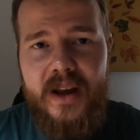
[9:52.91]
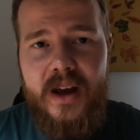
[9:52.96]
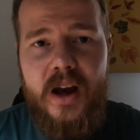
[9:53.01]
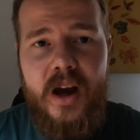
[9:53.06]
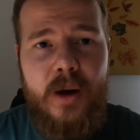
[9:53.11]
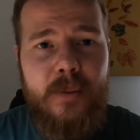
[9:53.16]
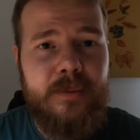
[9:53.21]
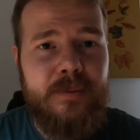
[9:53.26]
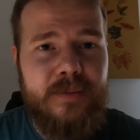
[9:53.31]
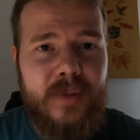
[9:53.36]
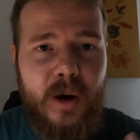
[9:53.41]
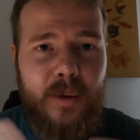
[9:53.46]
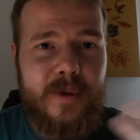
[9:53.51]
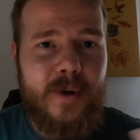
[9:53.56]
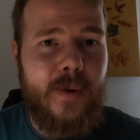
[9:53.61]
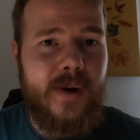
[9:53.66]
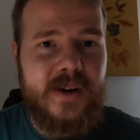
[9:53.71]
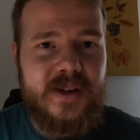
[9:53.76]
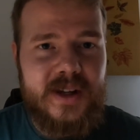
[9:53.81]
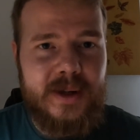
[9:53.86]
I'll
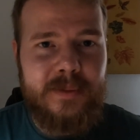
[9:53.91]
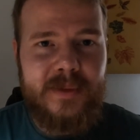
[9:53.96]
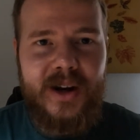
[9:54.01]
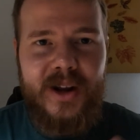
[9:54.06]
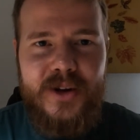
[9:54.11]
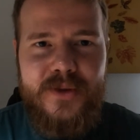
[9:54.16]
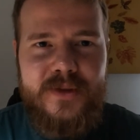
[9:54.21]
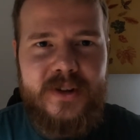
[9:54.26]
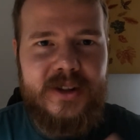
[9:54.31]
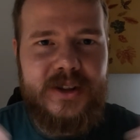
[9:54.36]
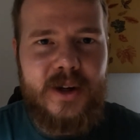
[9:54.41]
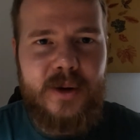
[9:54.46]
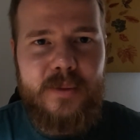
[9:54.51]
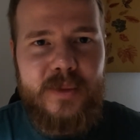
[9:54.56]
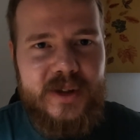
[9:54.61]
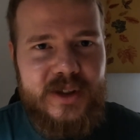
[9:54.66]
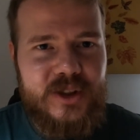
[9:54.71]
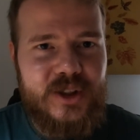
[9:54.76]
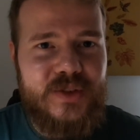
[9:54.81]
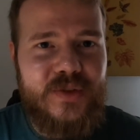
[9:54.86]
be wearing the same clothes because I'll
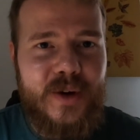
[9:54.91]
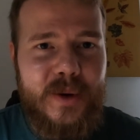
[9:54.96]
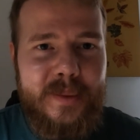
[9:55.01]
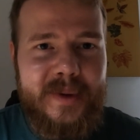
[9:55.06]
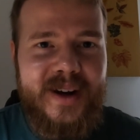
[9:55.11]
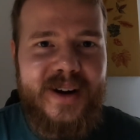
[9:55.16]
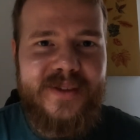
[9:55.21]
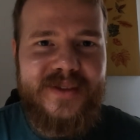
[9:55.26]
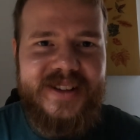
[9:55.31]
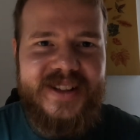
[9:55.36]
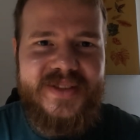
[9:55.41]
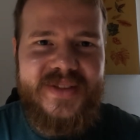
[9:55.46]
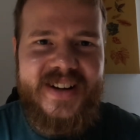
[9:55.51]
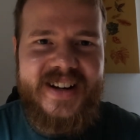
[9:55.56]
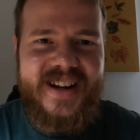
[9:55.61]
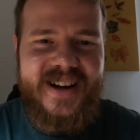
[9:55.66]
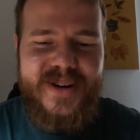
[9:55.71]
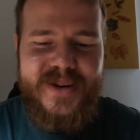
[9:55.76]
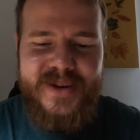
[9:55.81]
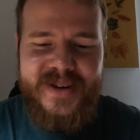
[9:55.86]
be just filming it after this
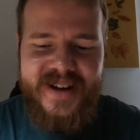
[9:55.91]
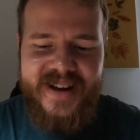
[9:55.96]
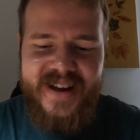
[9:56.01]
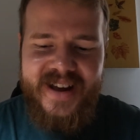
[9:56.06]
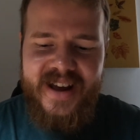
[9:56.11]
video.